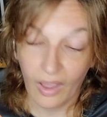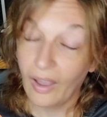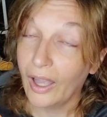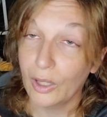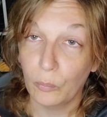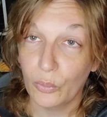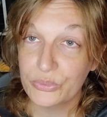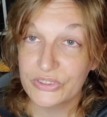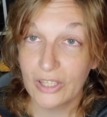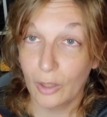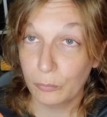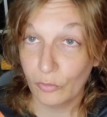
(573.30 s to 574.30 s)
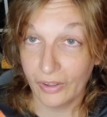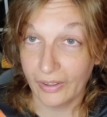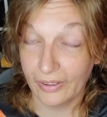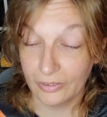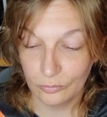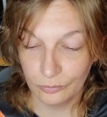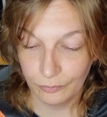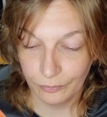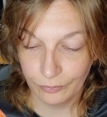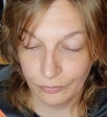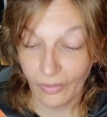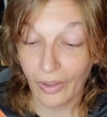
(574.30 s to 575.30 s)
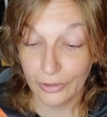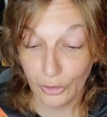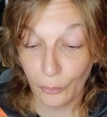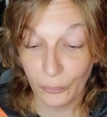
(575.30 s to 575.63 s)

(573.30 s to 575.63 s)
I won't stop running. I know